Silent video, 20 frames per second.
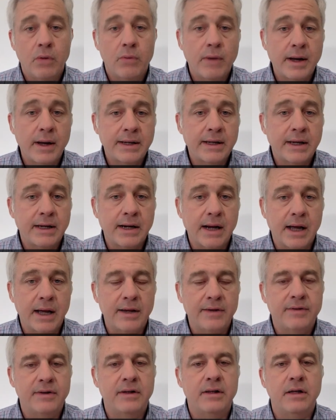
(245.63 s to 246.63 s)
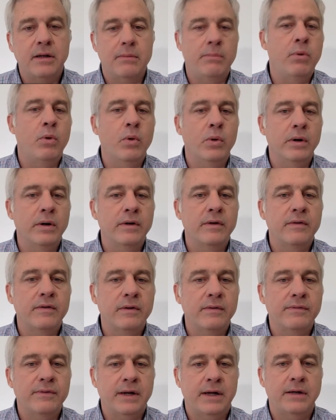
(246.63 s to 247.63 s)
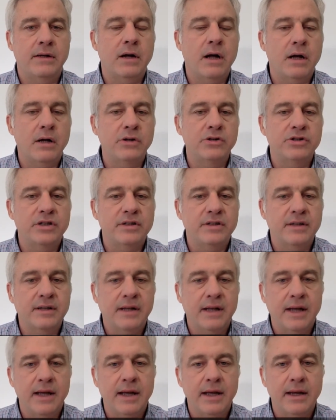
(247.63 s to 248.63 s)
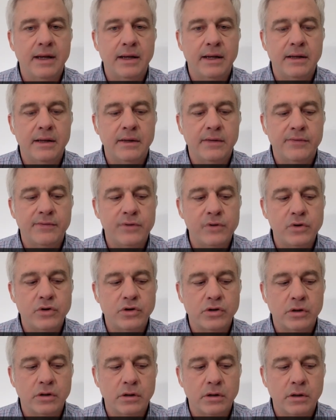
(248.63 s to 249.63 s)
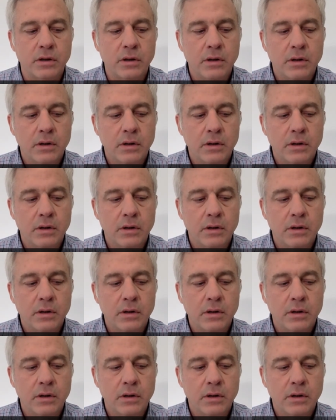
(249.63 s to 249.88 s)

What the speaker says: recognizing the importance of technology today and the future,